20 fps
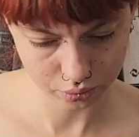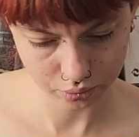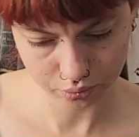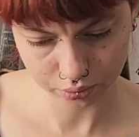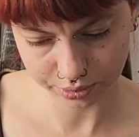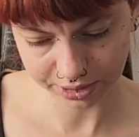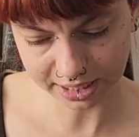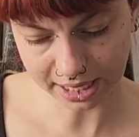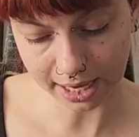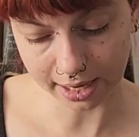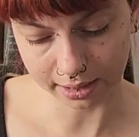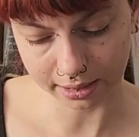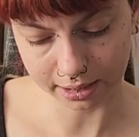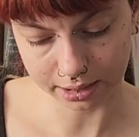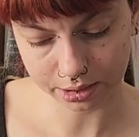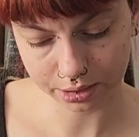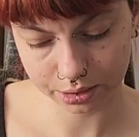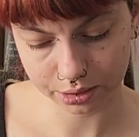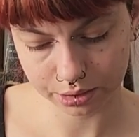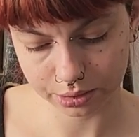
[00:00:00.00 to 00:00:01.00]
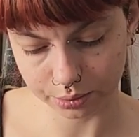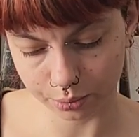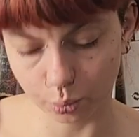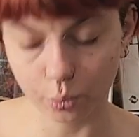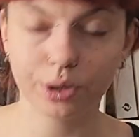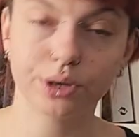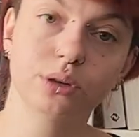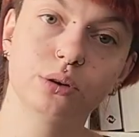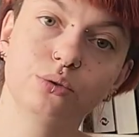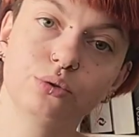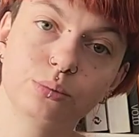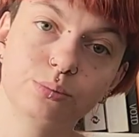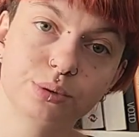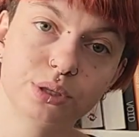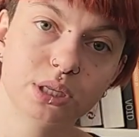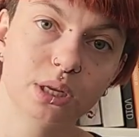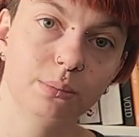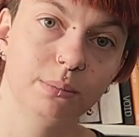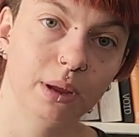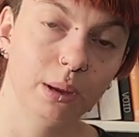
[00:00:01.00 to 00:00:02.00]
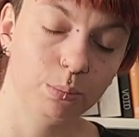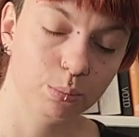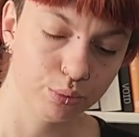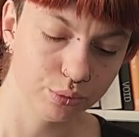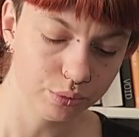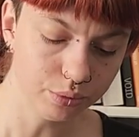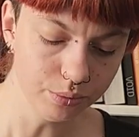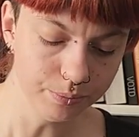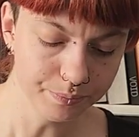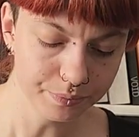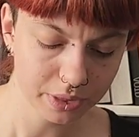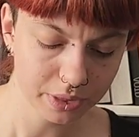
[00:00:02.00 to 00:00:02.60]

Yeah, it's 100% bamboo.